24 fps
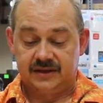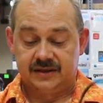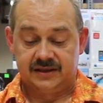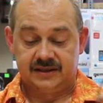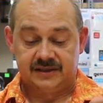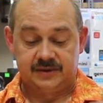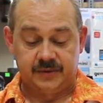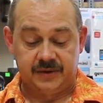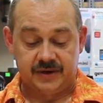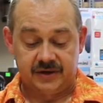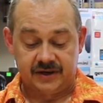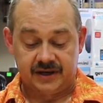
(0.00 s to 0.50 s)

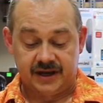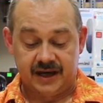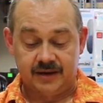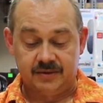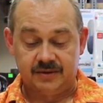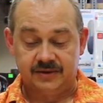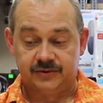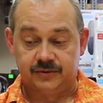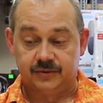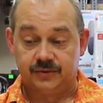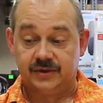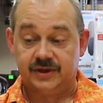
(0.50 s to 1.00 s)
The speaker
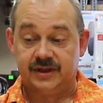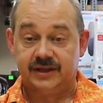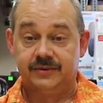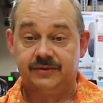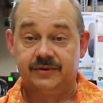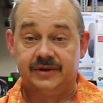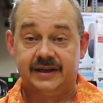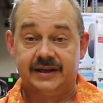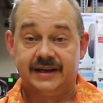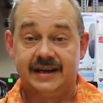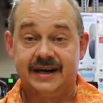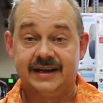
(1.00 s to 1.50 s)
cables are really,
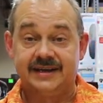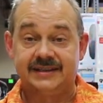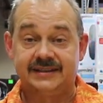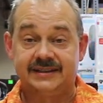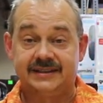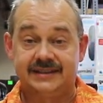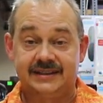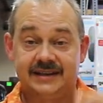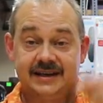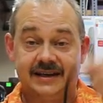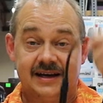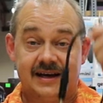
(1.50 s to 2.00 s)
really
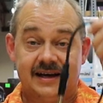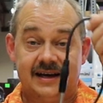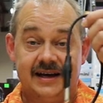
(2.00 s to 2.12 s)
nice.